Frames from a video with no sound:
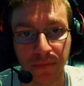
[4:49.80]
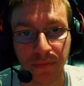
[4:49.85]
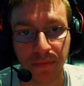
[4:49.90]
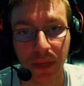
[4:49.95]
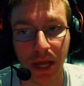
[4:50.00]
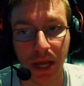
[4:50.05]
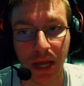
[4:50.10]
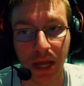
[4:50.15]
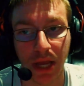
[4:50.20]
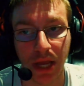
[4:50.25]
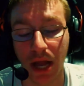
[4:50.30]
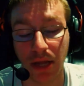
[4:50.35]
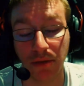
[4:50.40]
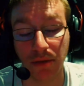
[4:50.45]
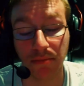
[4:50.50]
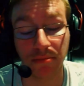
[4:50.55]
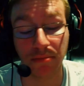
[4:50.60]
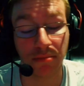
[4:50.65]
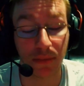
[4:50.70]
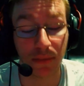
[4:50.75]
now I
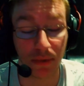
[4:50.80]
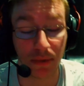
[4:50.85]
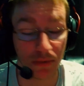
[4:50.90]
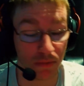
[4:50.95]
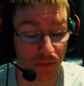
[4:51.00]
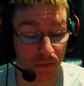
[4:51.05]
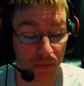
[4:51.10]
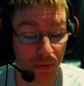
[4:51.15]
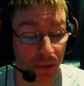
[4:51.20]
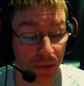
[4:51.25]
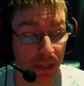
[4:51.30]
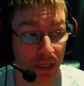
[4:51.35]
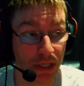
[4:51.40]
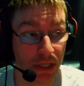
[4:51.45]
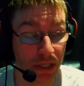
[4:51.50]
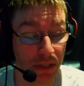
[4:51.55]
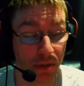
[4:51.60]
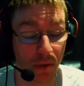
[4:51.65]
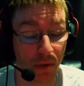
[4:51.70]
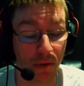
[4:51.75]

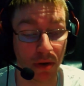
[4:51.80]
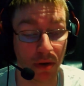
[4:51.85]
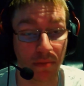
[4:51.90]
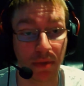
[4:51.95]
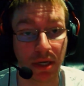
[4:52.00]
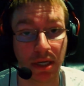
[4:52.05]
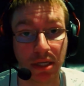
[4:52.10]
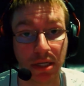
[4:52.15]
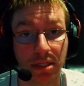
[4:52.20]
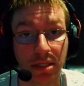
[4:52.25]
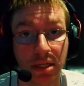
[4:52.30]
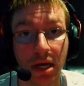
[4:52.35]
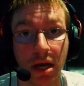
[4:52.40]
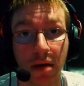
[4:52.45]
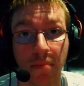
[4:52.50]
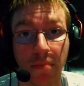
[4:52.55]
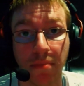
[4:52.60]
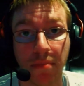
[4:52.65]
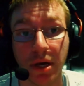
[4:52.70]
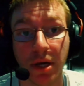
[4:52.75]
really don't want to bring this
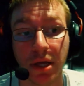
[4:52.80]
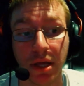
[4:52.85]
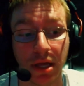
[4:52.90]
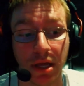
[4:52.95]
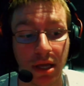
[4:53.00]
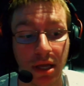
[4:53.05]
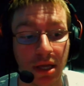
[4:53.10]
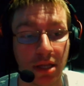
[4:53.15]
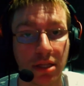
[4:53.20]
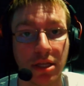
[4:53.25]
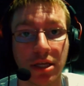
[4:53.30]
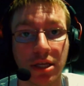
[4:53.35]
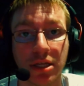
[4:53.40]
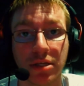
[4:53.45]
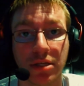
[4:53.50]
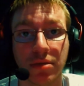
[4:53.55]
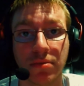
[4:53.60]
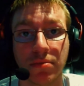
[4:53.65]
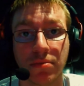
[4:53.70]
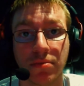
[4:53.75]
up, but
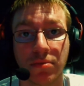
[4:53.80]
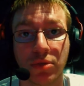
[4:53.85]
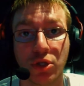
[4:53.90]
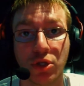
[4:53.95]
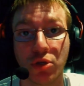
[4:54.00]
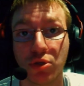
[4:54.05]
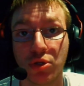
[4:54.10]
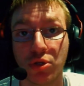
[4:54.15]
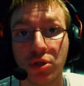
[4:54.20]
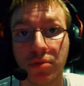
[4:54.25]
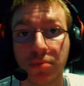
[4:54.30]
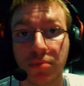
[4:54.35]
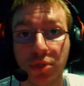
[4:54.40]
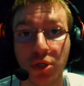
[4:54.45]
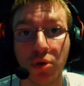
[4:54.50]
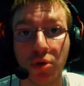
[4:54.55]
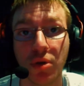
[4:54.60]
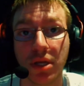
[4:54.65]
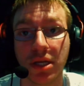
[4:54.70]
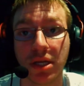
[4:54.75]
the YouTube
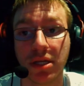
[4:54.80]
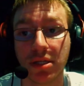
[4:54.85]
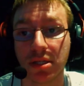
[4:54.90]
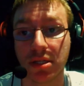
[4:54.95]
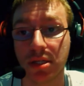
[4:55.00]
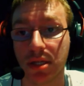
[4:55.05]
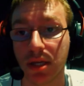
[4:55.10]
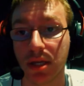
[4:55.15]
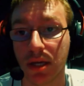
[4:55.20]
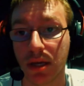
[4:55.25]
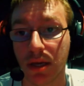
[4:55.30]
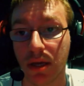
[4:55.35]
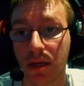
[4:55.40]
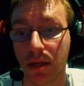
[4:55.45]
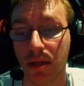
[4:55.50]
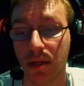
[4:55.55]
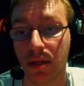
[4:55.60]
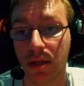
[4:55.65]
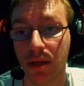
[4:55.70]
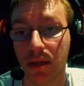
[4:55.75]
shootings,
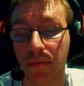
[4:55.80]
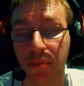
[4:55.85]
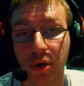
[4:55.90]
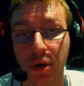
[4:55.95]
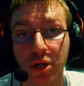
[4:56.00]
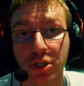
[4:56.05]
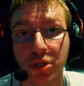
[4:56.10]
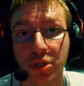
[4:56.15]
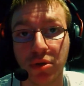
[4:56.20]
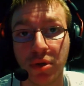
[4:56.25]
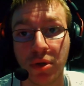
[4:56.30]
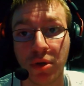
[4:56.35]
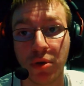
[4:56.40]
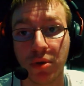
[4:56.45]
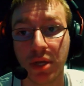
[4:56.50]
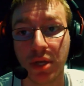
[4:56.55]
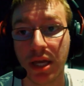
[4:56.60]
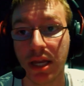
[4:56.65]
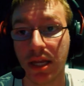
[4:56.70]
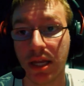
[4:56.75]
the person who
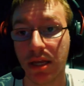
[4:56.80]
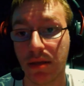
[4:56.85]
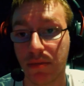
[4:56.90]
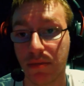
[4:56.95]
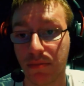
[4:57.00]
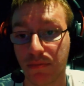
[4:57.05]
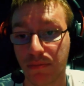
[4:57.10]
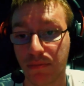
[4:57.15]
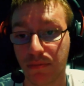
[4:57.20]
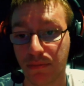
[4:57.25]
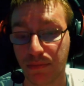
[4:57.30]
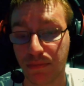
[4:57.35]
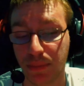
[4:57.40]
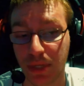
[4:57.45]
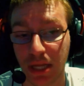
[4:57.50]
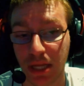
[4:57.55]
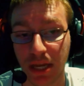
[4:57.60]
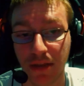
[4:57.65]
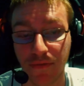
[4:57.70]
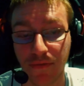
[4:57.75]
did it
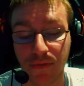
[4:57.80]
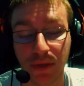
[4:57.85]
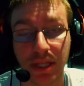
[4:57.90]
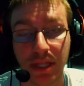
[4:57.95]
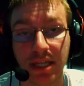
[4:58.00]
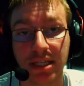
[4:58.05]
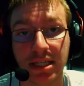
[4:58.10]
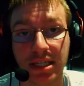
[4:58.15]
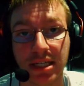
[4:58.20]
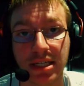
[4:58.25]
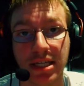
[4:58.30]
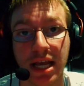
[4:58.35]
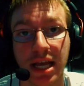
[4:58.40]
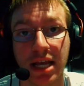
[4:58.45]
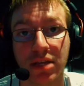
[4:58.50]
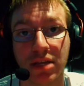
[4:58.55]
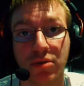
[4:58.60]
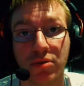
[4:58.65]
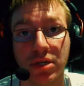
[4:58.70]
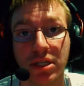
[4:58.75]
did it for this
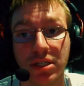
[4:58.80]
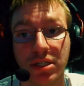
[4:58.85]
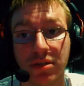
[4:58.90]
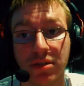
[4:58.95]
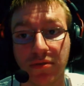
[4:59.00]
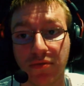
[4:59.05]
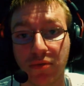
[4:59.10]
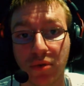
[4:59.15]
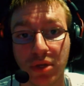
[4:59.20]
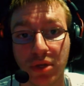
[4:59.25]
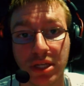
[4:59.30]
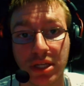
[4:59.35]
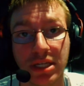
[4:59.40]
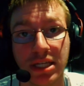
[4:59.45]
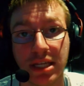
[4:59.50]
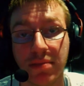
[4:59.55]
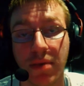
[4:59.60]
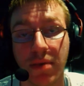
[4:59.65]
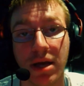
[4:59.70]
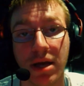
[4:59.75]
exact reason, for the
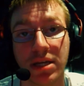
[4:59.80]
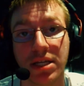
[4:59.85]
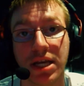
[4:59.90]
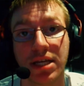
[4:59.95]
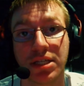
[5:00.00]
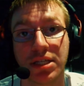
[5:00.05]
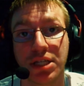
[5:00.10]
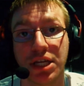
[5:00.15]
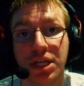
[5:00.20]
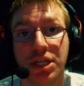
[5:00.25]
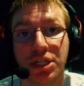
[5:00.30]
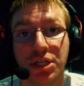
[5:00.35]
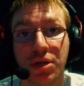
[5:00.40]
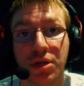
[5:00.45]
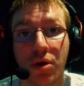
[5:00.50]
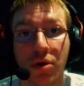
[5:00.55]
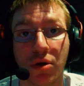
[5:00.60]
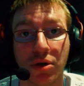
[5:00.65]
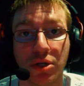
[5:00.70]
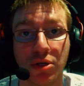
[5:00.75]
demonetization
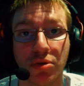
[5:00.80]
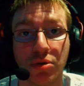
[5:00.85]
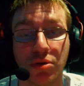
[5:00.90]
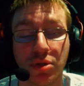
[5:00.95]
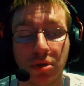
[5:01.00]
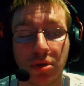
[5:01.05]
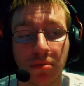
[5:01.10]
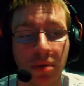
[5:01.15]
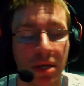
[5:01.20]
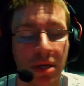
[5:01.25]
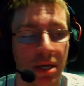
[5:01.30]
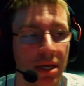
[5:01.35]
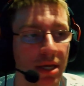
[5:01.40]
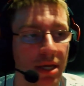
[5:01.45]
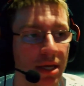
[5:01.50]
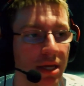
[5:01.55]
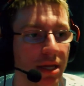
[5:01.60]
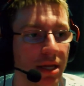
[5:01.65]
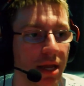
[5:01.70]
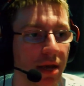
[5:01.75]
on YouTube.
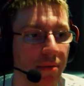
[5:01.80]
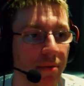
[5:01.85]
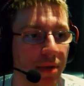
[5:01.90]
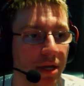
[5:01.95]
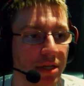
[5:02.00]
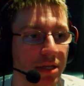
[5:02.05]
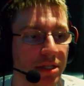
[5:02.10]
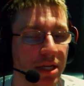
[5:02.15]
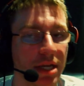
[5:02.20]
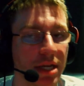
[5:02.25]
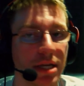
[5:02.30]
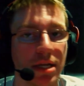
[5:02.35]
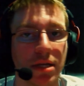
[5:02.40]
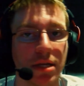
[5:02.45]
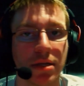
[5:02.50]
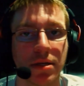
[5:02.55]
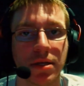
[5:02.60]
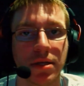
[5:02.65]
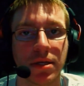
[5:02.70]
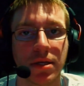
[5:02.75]
Now, I'm not saying
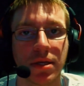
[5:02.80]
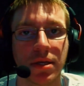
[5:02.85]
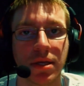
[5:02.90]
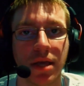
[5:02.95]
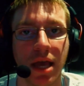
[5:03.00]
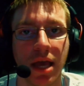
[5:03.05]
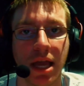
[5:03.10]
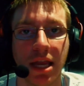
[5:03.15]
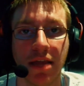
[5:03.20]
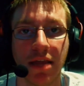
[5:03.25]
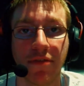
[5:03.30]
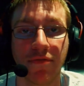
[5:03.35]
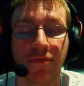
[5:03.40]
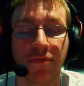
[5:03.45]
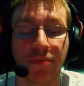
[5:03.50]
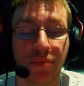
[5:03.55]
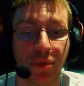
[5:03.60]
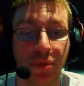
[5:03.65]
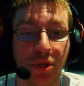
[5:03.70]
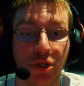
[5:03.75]
any of
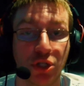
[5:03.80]
the